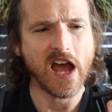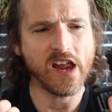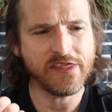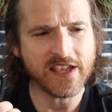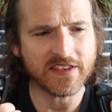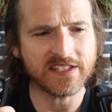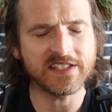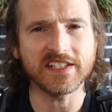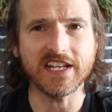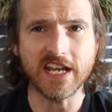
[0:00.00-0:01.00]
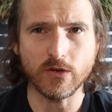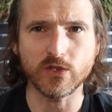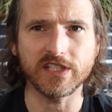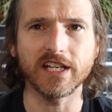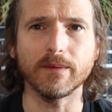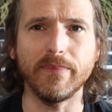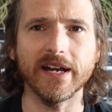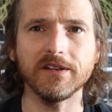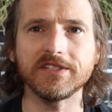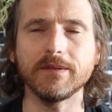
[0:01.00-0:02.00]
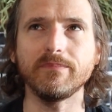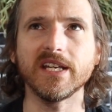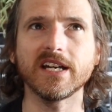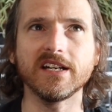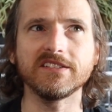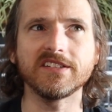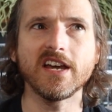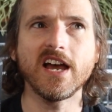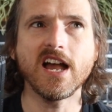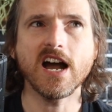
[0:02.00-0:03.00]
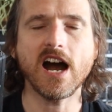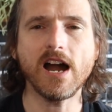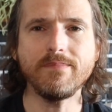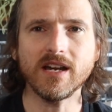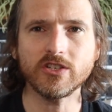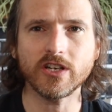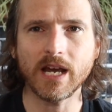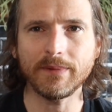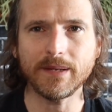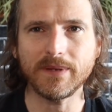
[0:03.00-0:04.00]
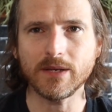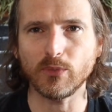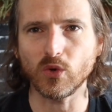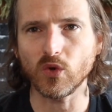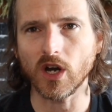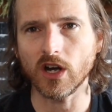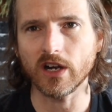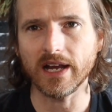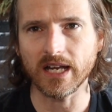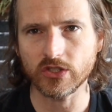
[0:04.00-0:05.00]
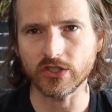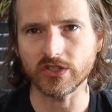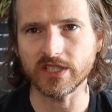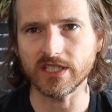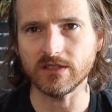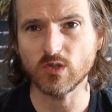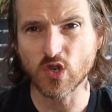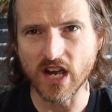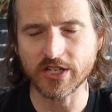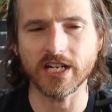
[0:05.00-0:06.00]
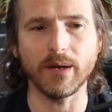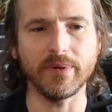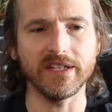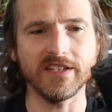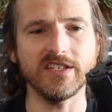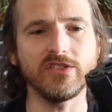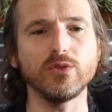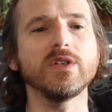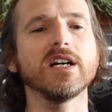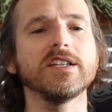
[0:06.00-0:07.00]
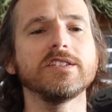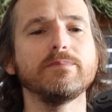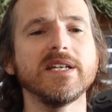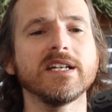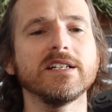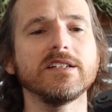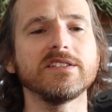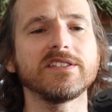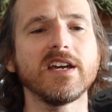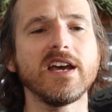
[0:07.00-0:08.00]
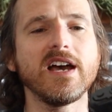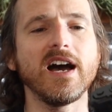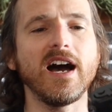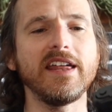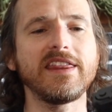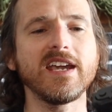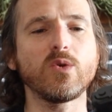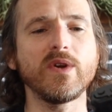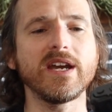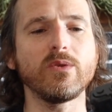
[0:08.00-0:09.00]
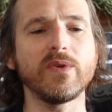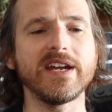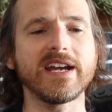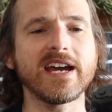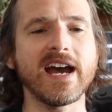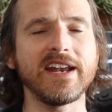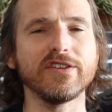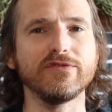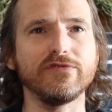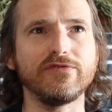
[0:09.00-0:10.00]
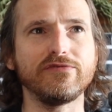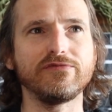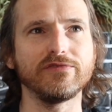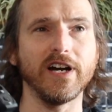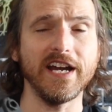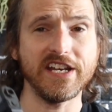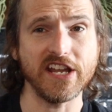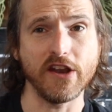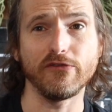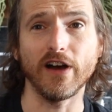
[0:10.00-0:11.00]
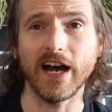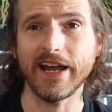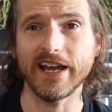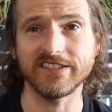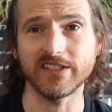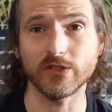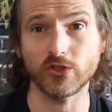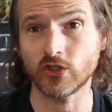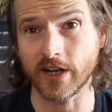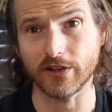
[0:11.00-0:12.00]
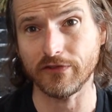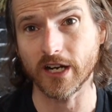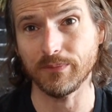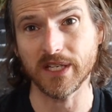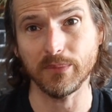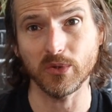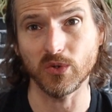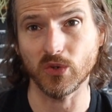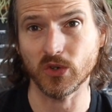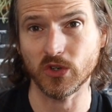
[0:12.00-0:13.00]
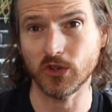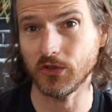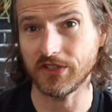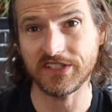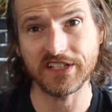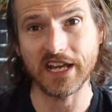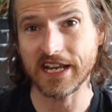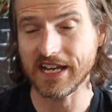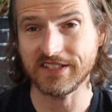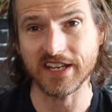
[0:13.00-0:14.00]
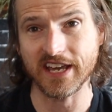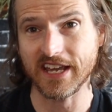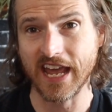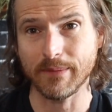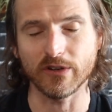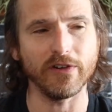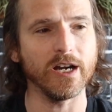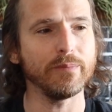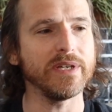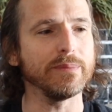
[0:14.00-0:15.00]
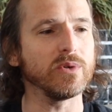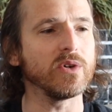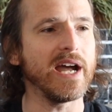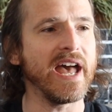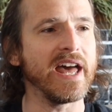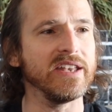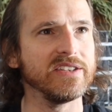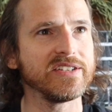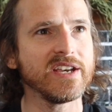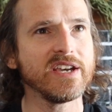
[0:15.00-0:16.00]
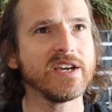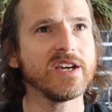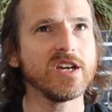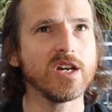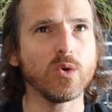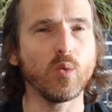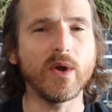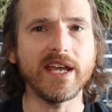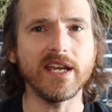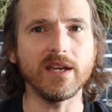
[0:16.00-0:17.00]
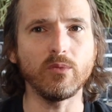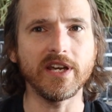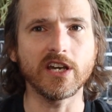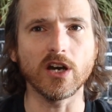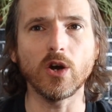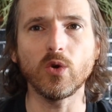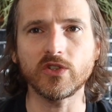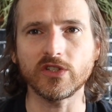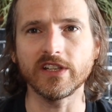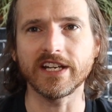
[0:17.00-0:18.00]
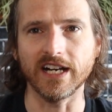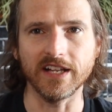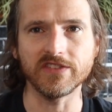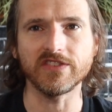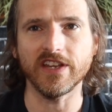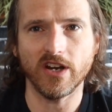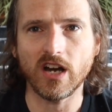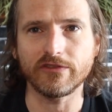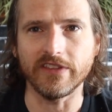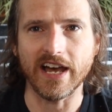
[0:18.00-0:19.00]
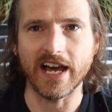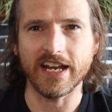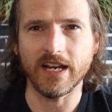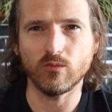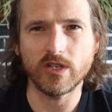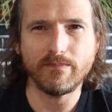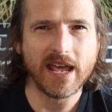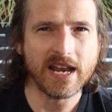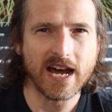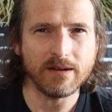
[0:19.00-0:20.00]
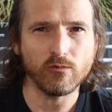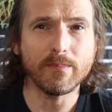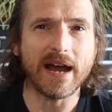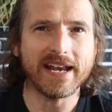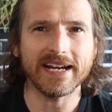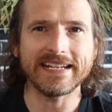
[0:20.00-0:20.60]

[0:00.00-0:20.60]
I think this is an interesting comparison because I'm not sure how many people are actually cross-shopping these two guns, because I think we kind of identify as either striker-fire people or DASA hammer-fire people, and we go to the guns that offer that, and we might not